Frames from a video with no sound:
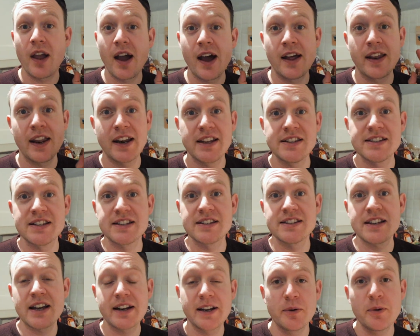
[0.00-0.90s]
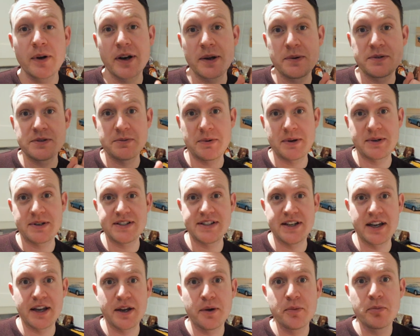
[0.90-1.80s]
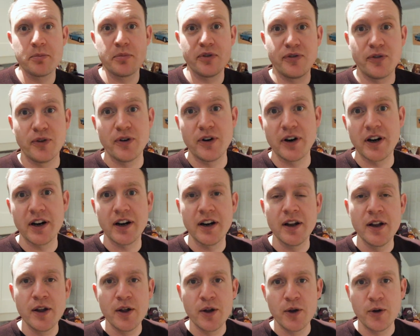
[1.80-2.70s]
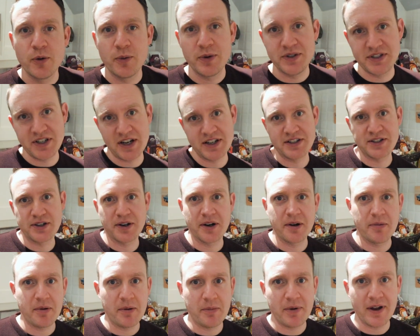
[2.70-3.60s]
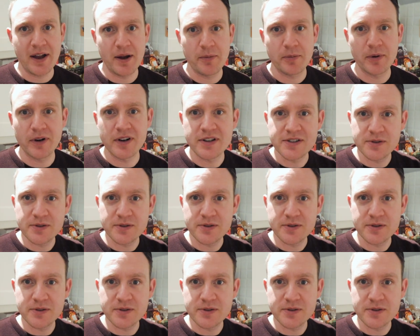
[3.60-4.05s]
And that is exactly what I was about to say before we started talking about my hamper.